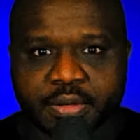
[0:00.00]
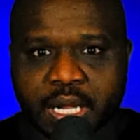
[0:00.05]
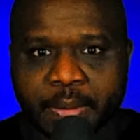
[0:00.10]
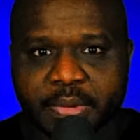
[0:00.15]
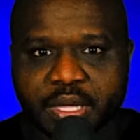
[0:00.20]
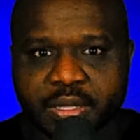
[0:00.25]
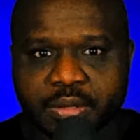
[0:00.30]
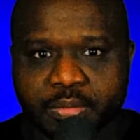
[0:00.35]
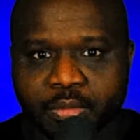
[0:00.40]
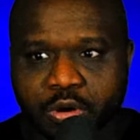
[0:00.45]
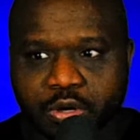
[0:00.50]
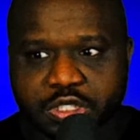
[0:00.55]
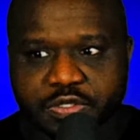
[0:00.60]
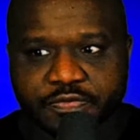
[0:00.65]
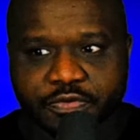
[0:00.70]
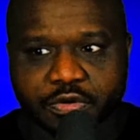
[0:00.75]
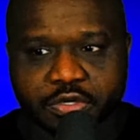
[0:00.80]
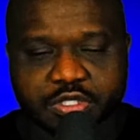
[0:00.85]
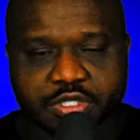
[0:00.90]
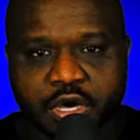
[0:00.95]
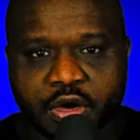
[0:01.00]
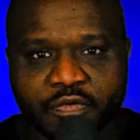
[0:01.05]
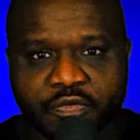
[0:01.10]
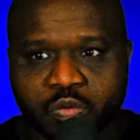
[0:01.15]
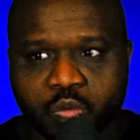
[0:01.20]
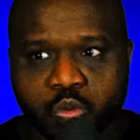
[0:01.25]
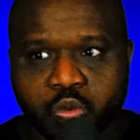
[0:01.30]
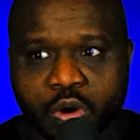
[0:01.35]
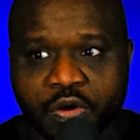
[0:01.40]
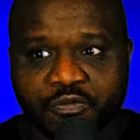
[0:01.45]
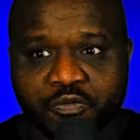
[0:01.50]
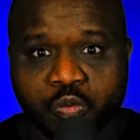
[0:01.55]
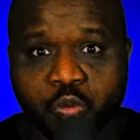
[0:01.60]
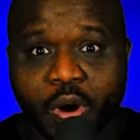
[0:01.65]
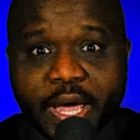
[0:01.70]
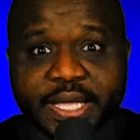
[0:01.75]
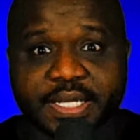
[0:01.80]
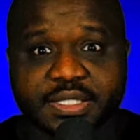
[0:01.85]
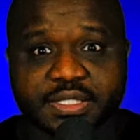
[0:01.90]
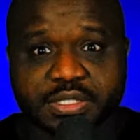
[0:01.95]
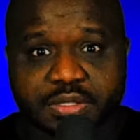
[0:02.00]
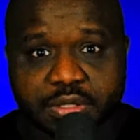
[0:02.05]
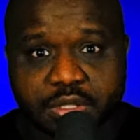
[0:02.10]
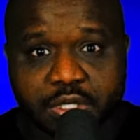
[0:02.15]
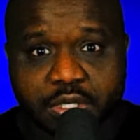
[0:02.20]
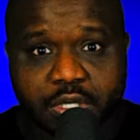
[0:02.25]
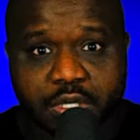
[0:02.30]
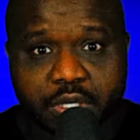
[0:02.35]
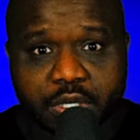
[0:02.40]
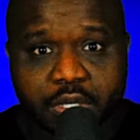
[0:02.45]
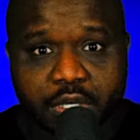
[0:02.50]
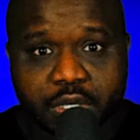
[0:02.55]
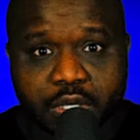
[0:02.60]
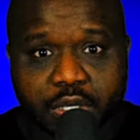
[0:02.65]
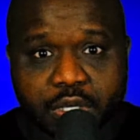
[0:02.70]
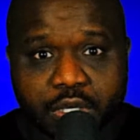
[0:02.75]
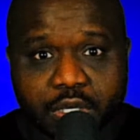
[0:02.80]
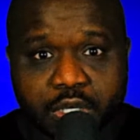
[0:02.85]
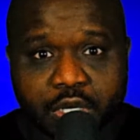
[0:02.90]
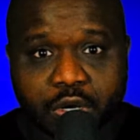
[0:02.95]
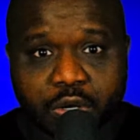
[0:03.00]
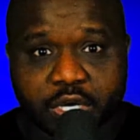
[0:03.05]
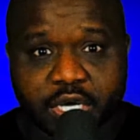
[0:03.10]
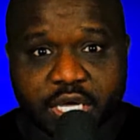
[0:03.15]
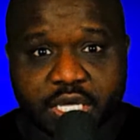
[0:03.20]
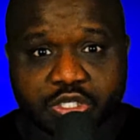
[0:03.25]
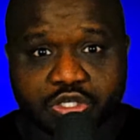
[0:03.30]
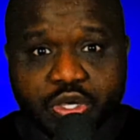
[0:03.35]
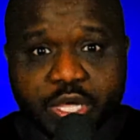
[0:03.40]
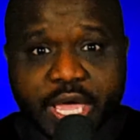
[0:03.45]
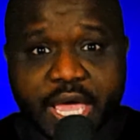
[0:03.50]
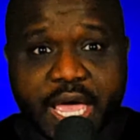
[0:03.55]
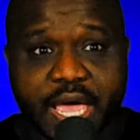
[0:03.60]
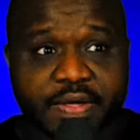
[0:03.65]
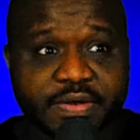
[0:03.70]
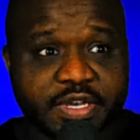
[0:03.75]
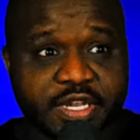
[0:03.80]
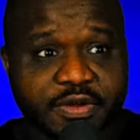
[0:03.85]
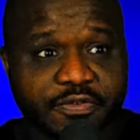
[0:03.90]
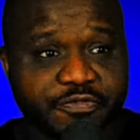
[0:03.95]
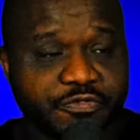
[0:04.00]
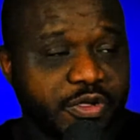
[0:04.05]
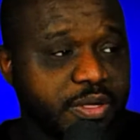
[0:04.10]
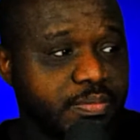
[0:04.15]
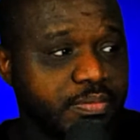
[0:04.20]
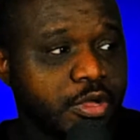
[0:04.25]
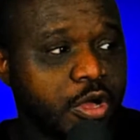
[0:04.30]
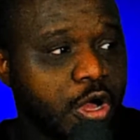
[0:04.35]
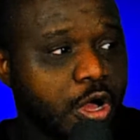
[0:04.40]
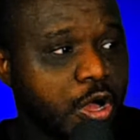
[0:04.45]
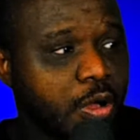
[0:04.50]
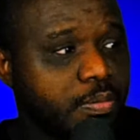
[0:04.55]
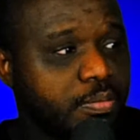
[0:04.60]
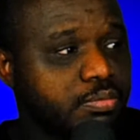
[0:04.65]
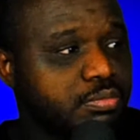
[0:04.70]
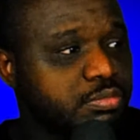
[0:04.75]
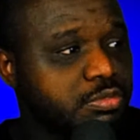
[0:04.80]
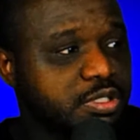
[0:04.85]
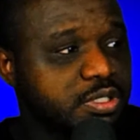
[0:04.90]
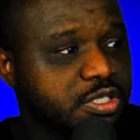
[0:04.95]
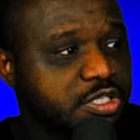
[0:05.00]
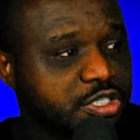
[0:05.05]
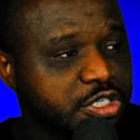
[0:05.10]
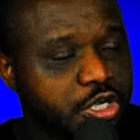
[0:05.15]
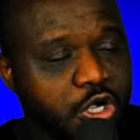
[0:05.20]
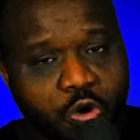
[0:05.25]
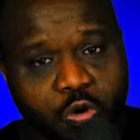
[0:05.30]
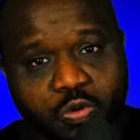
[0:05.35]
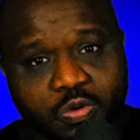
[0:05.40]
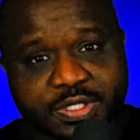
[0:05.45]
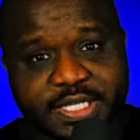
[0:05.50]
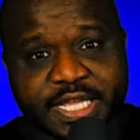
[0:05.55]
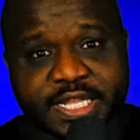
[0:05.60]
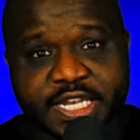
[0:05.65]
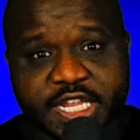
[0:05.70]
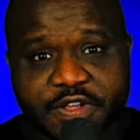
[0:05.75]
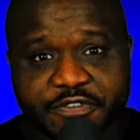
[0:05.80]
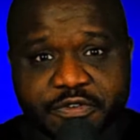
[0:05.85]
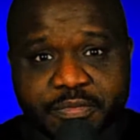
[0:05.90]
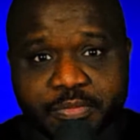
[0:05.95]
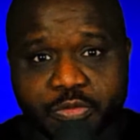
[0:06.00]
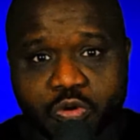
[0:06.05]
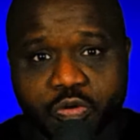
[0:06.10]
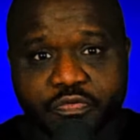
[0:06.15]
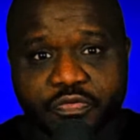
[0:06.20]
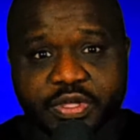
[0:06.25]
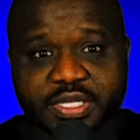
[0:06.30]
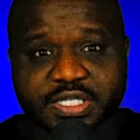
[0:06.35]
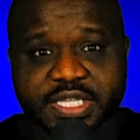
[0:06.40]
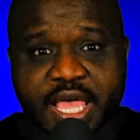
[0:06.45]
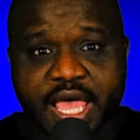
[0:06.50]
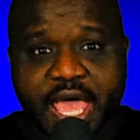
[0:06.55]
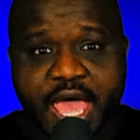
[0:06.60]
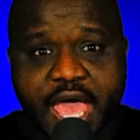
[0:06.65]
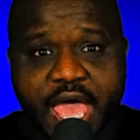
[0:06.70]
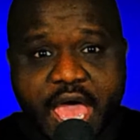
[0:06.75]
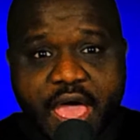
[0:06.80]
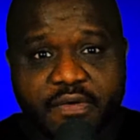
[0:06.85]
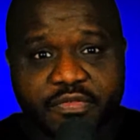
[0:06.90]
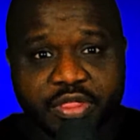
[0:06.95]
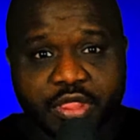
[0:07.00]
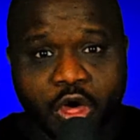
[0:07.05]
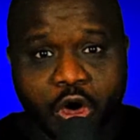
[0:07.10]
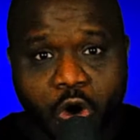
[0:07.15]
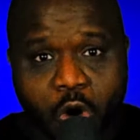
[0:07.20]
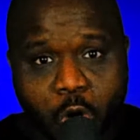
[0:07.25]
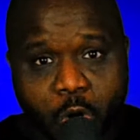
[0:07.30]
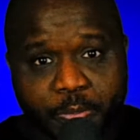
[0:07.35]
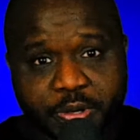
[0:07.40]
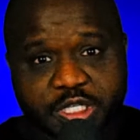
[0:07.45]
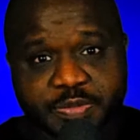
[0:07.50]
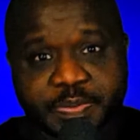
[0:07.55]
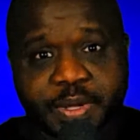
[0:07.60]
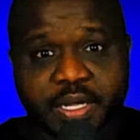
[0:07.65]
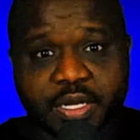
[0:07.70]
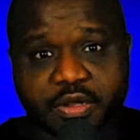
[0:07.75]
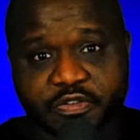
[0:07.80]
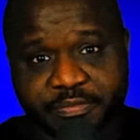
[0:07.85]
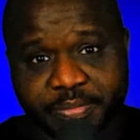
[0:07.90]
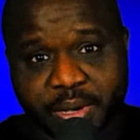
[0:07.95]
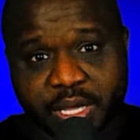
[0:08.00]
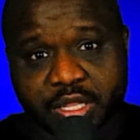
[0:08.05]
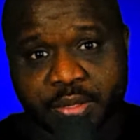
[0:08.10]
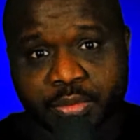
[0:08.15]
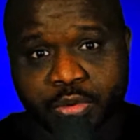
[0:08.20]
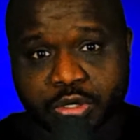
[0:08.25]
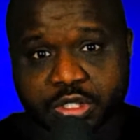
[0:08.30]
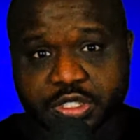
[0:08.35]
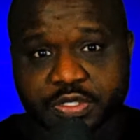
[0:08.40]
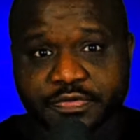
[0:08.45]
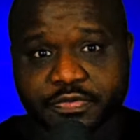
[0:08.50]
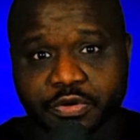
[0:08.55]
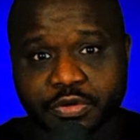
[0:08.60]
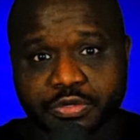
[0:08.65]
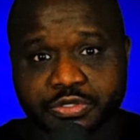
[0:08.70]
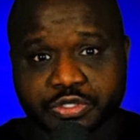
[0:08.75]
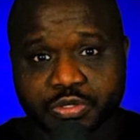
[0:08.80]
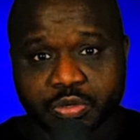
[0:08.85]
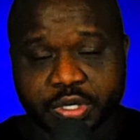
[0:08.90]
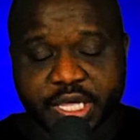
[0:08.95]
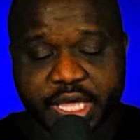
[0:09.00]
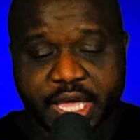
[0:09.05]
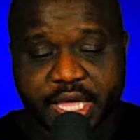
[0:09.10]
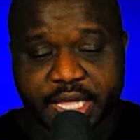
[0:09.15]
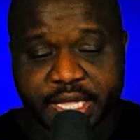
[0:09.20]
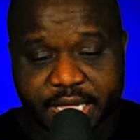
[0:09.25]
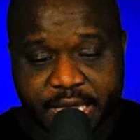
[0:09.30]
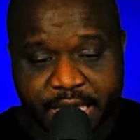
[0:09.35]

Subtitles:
I mean, multiverse of what? Because you had different shows and different movies having their own perspective about the multiverse, okay?